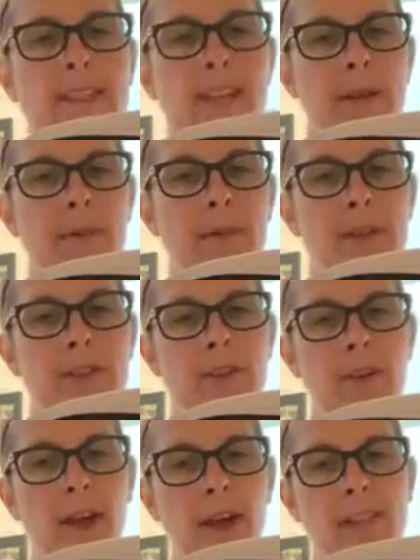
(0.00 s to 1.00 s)
said Prince
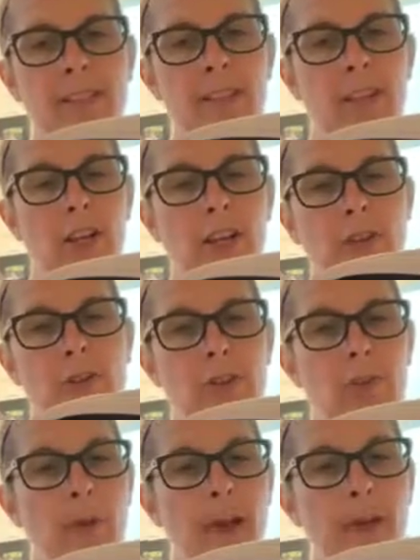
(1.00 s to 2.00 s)
Haraz.
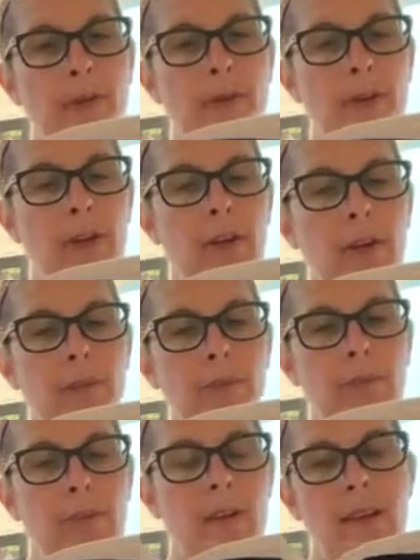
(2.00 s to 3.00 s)
"Too bad for you."